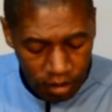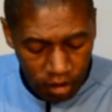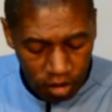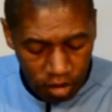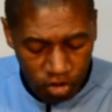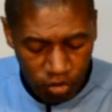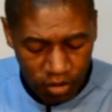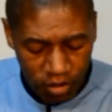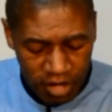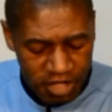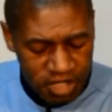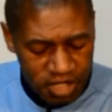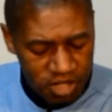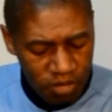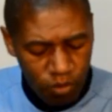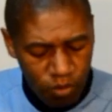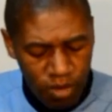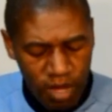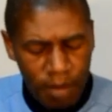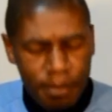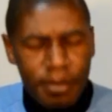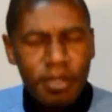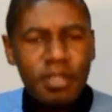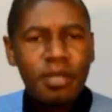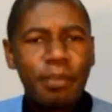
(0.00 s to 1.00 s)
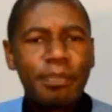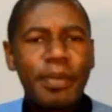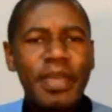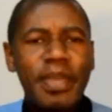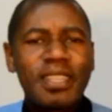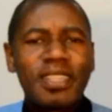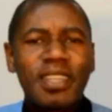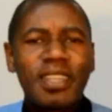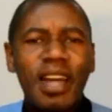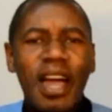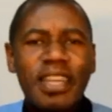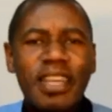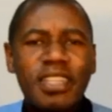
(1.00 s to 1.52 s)
Croatia were able to
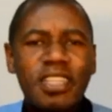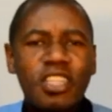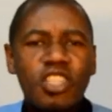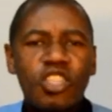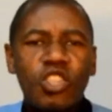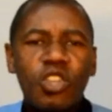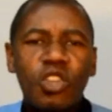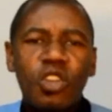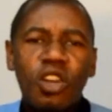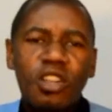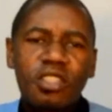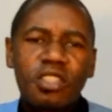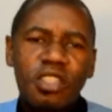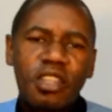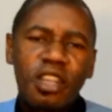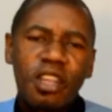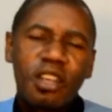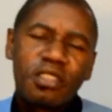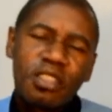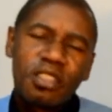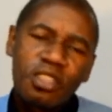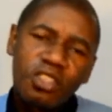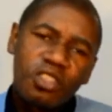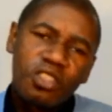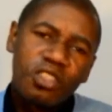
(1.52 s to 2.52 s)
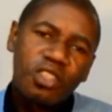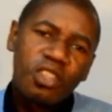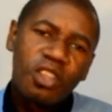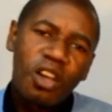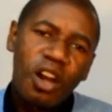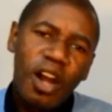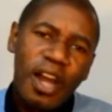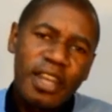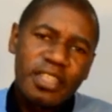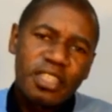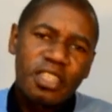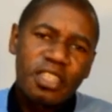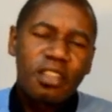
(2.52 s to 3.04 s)
beat Iceland 2-0.
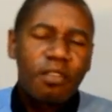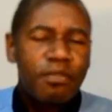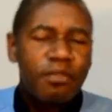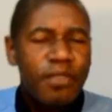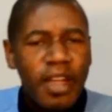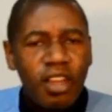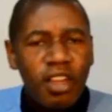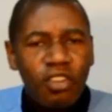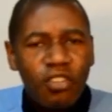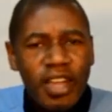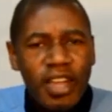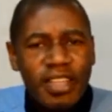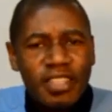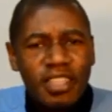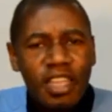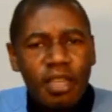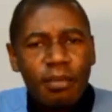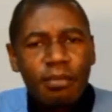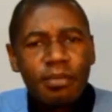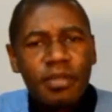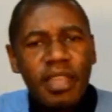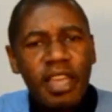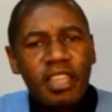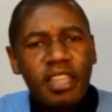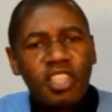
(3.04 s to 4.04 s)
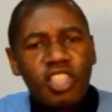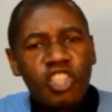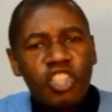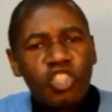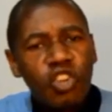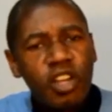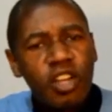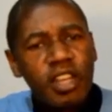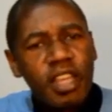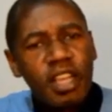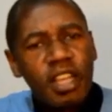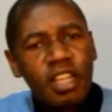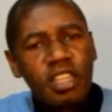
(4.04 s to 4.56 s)
Iceland are a very great team. They
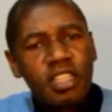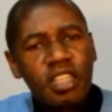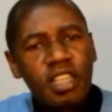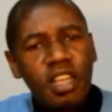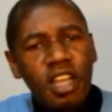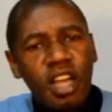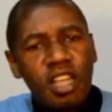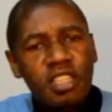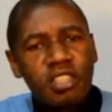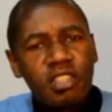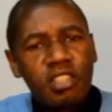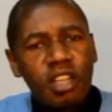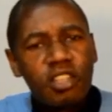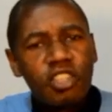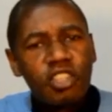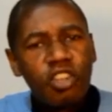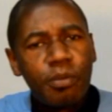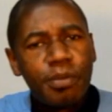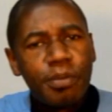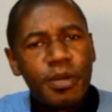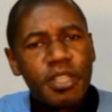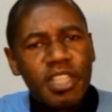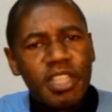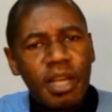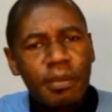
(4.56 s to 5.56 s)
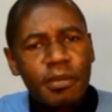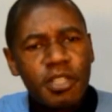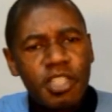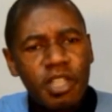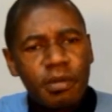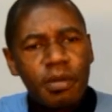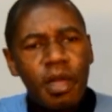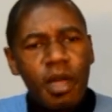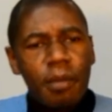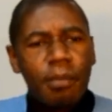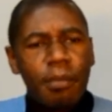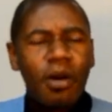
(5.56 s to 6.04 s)
destroyed England in the last European Championship.